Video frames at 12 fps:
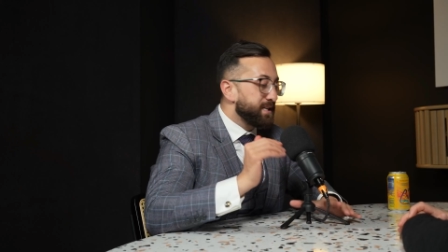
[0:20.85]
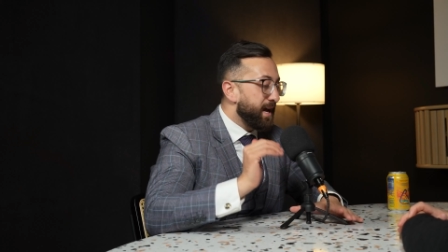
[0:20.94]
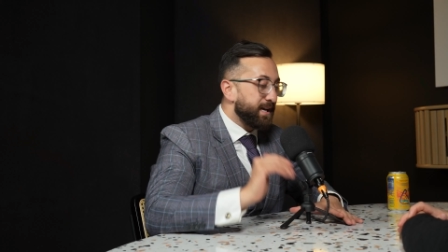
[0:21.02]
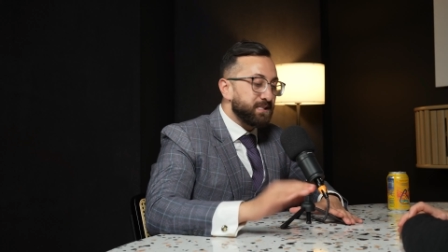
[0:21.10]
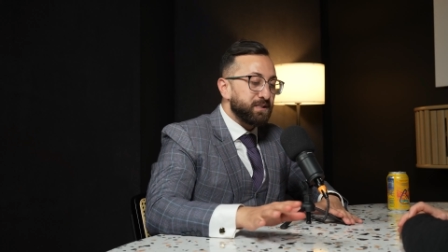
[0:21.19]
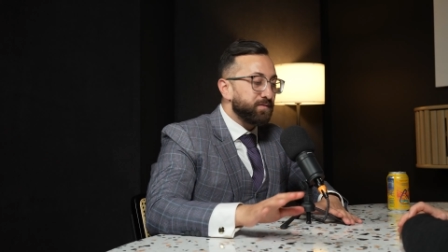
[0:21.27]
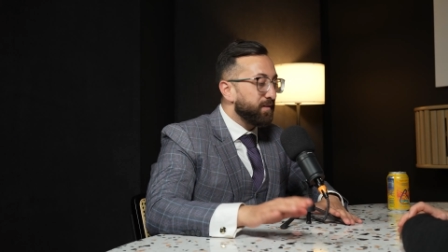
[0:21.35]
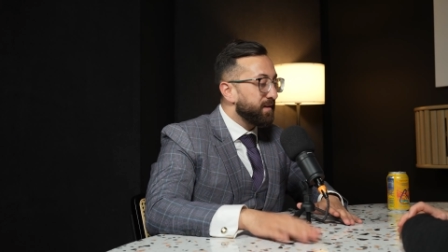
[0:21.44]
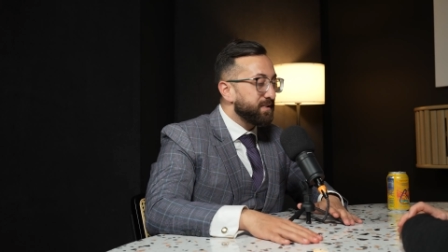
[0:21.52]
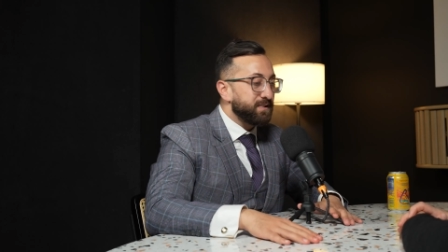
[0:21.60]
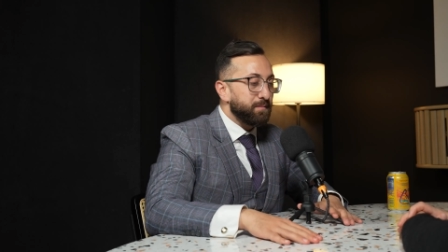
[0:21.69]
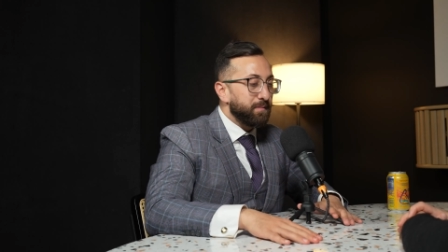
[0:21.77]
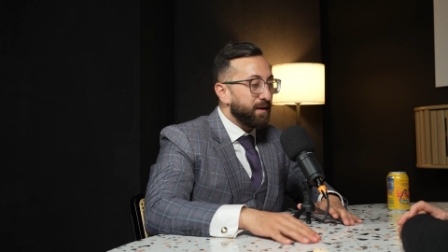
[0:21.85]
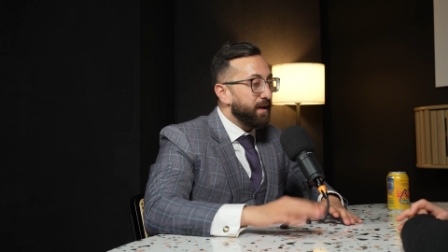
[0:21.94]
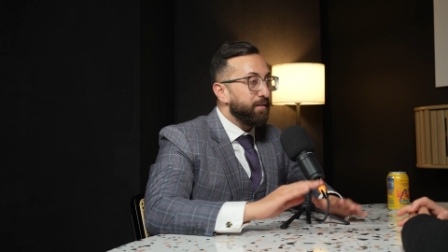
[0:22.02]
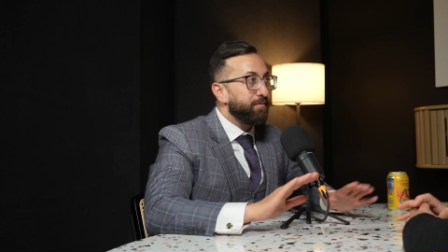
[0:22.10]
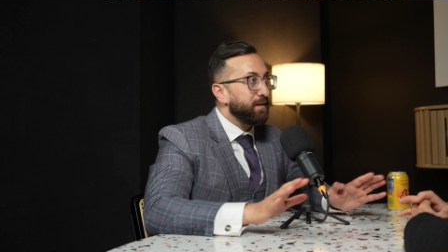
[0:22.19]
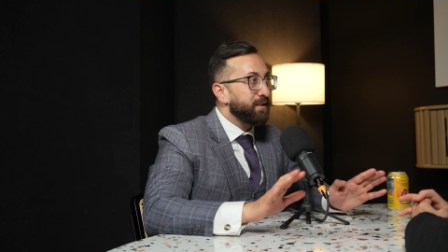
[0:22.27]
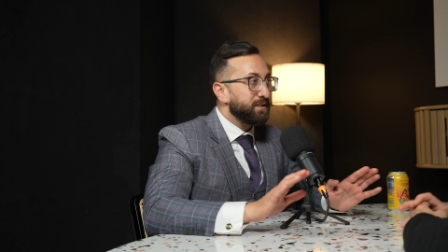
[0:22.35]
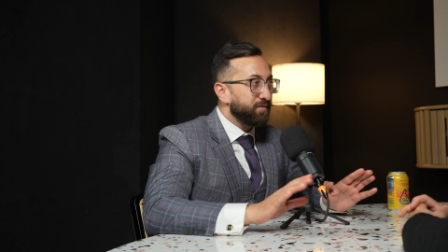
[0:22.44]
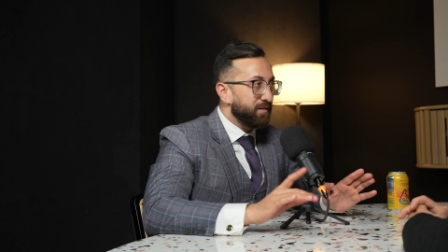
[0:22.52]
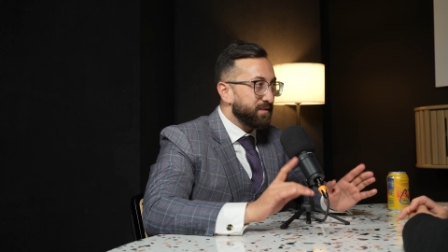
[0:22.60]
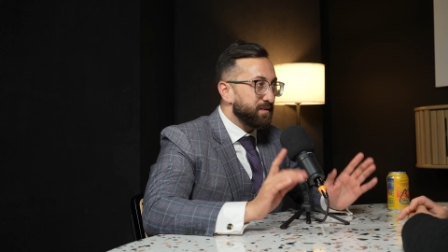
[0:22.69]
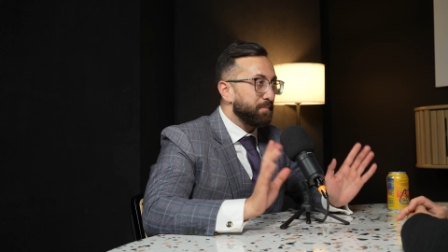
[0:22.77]
tax is very similar. Everything's
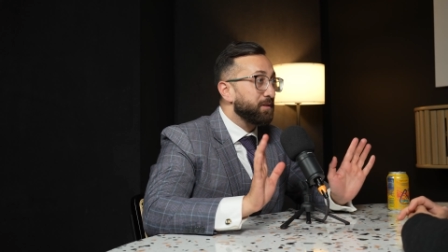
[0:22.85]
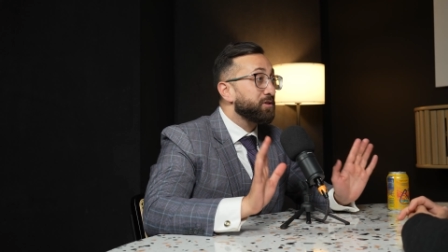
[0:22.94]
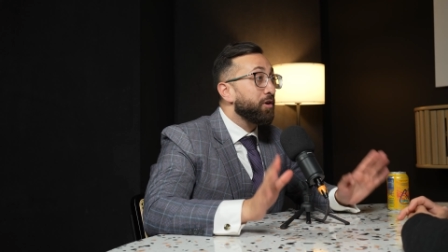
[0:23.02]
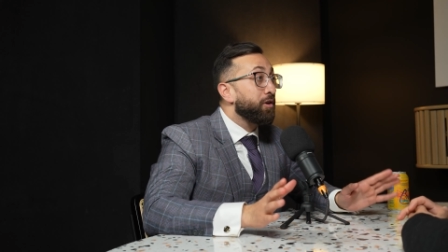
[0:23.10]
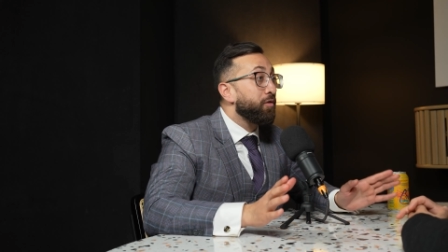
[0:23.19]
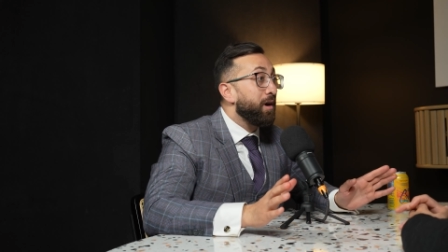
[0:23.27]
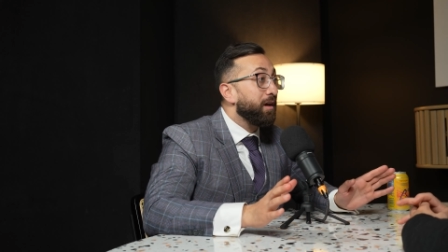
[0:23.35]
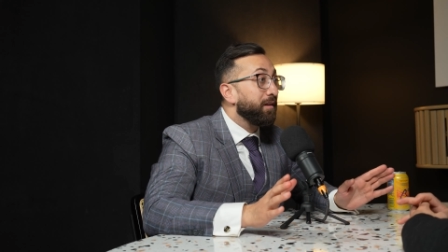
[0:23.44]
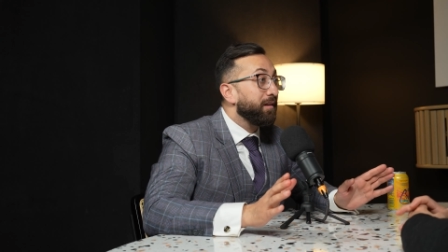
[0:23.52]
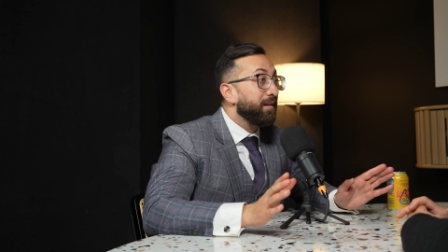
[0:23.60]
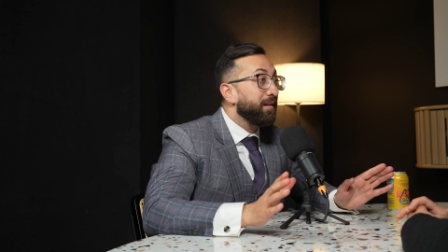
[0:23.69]
very similar. So a crown.